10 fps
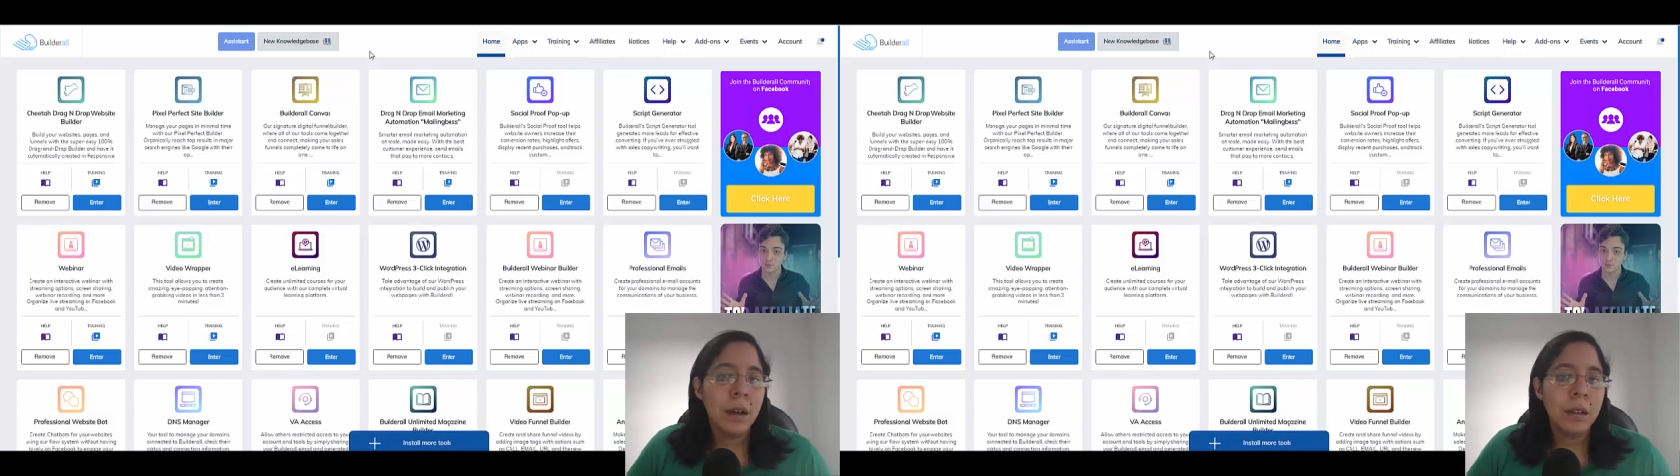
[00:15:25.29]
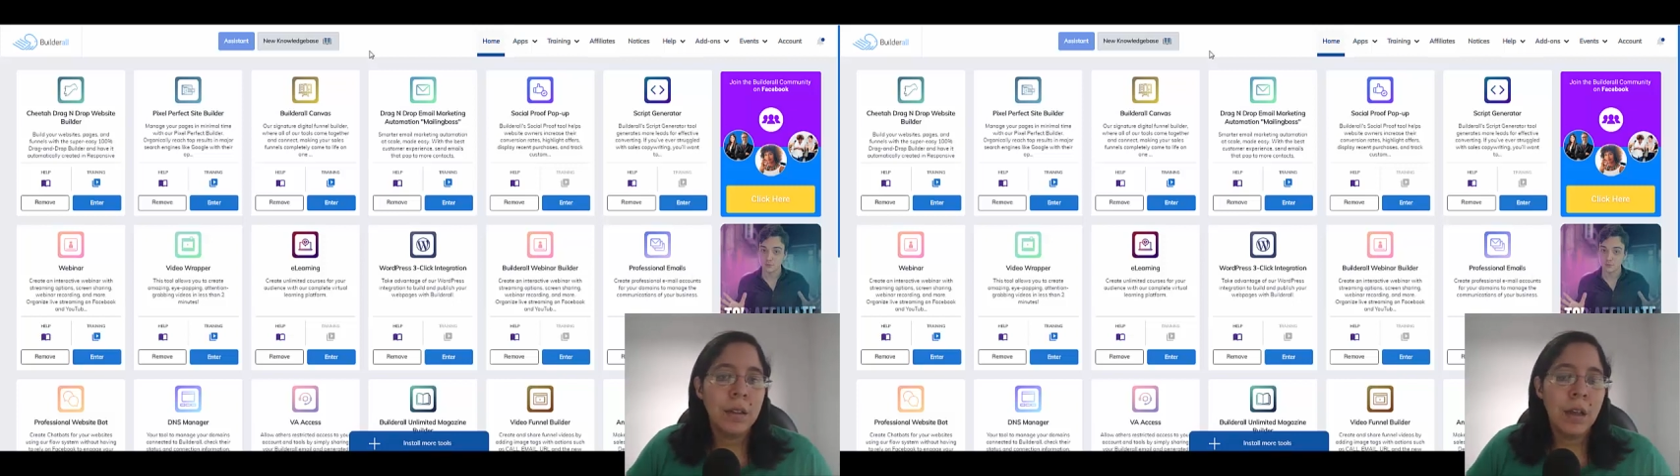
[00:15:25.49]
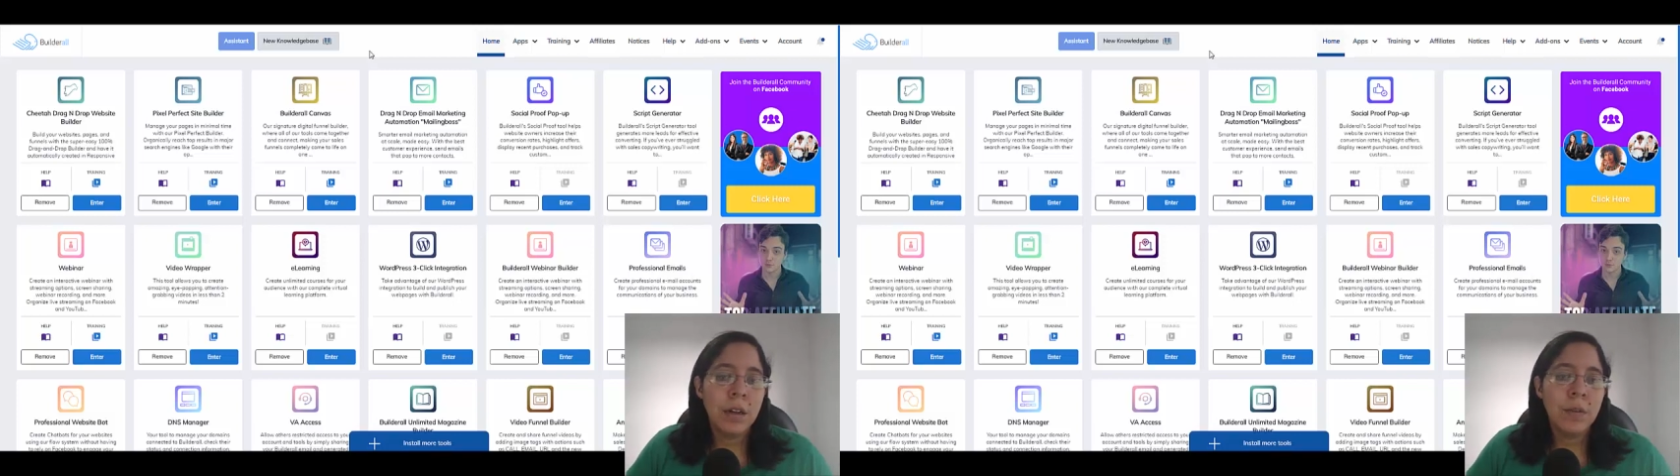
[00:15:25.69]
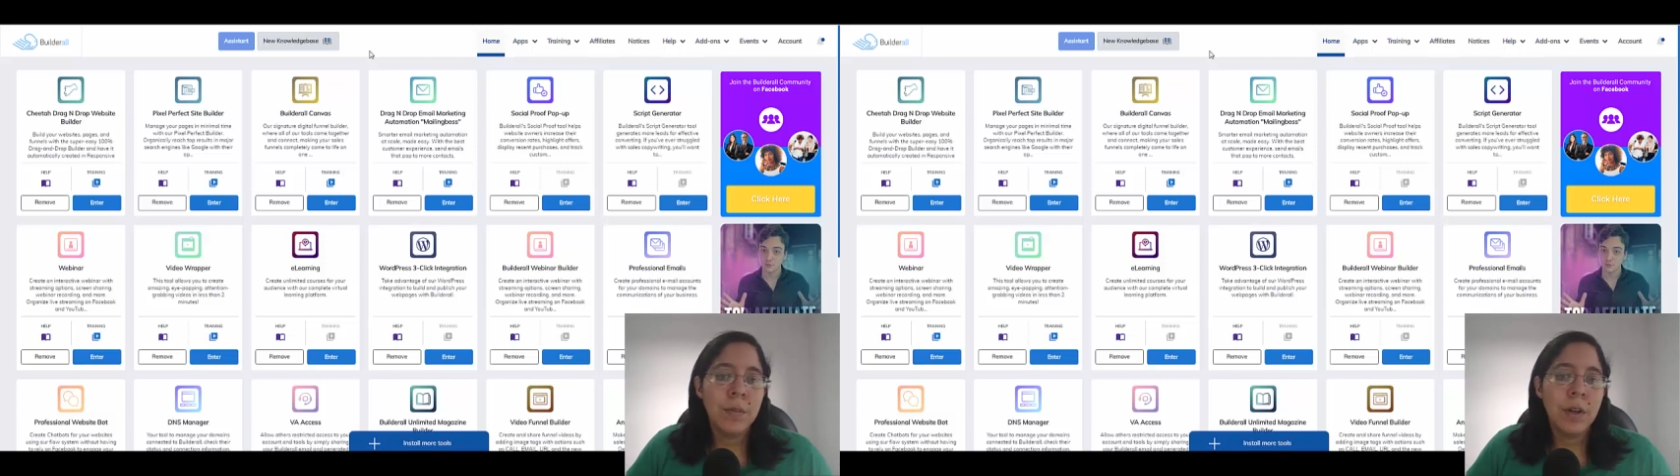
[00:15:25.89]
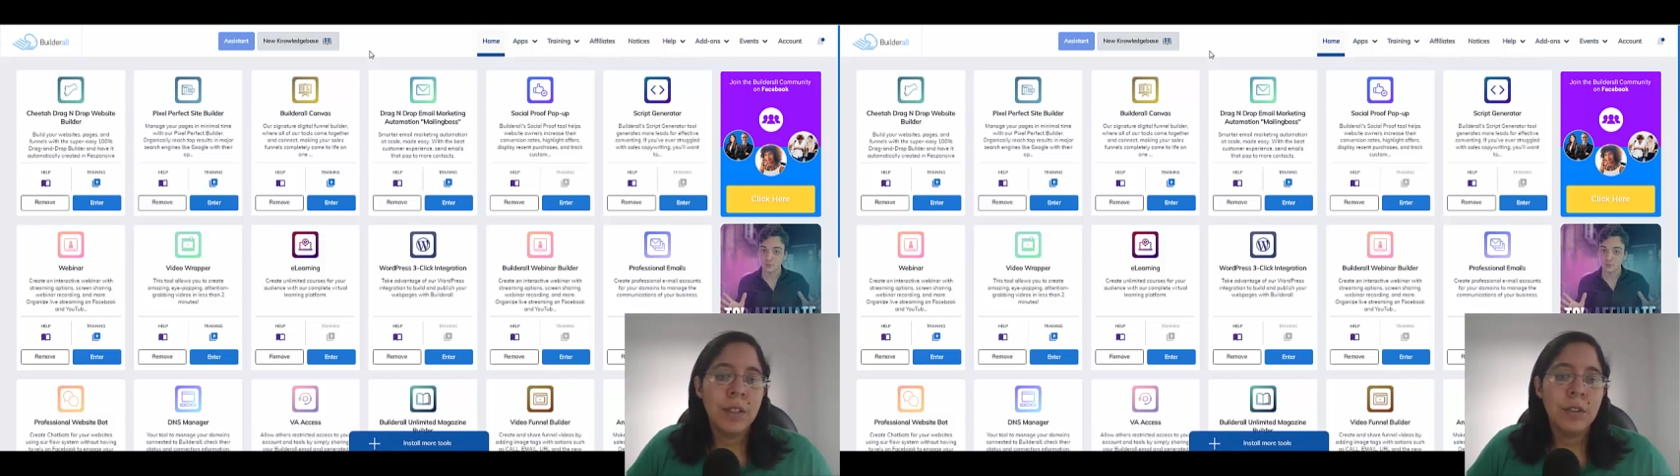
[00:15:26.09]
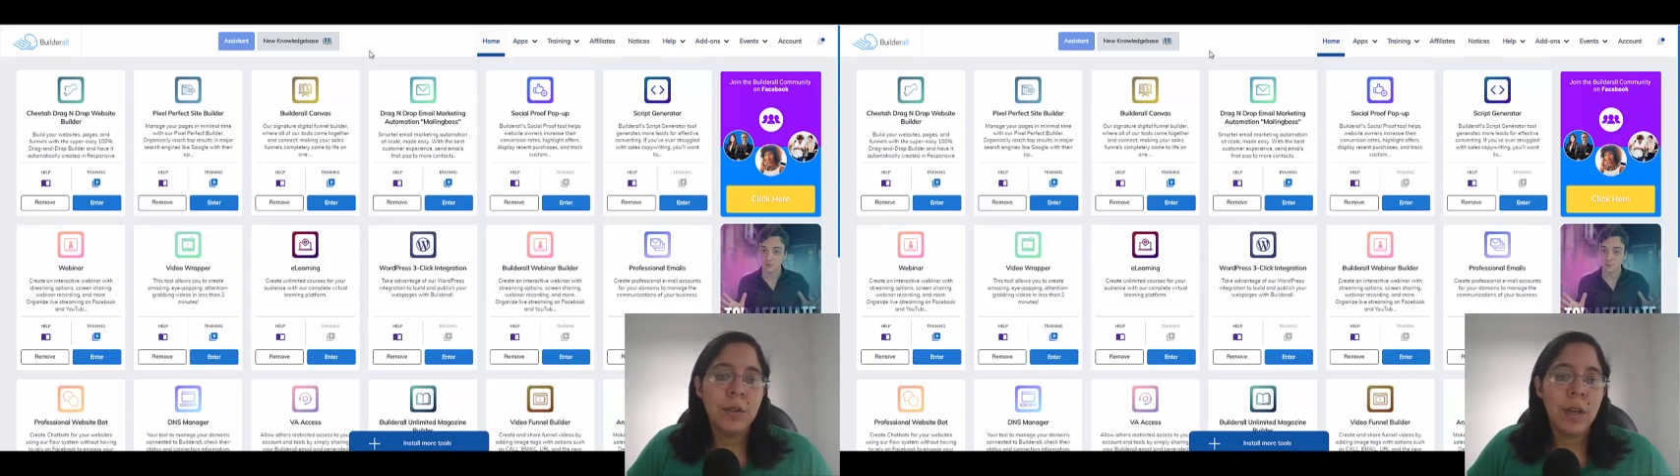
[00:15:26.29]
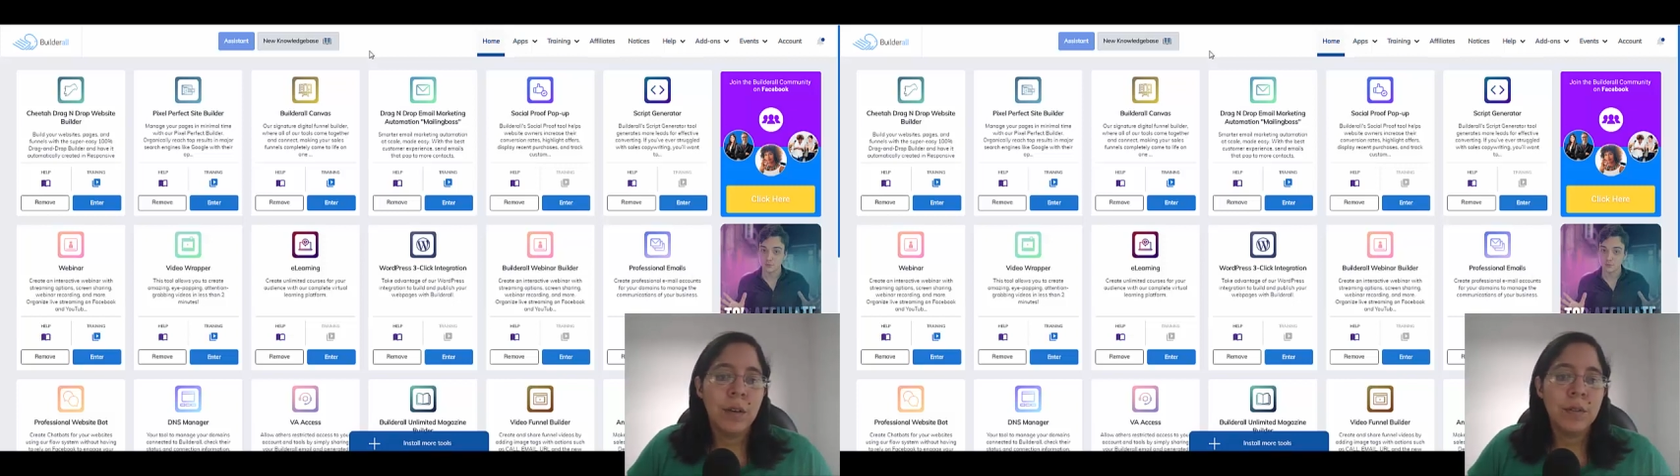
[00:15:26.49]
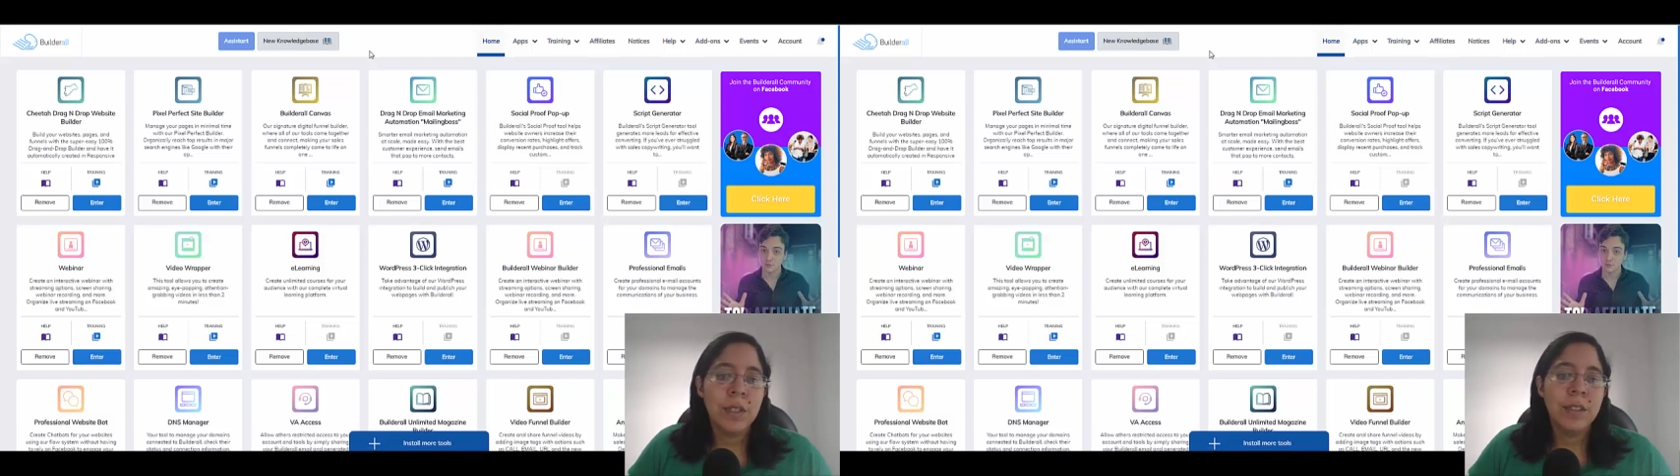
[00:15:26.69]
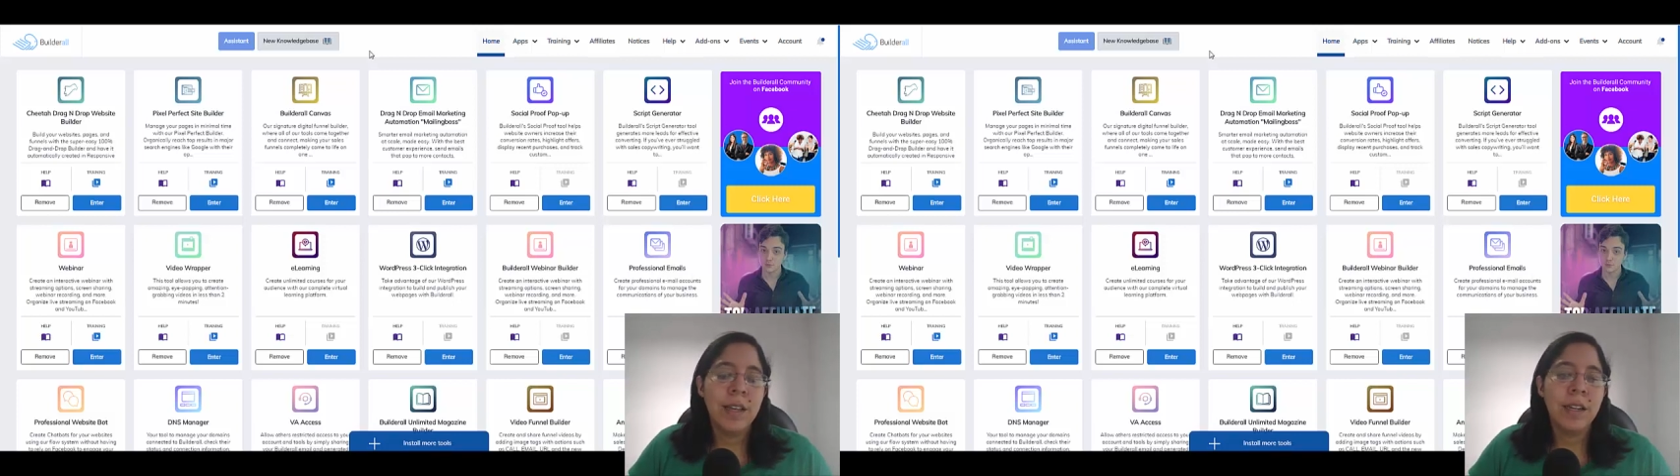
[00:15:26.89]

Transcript: a lot of money to have this,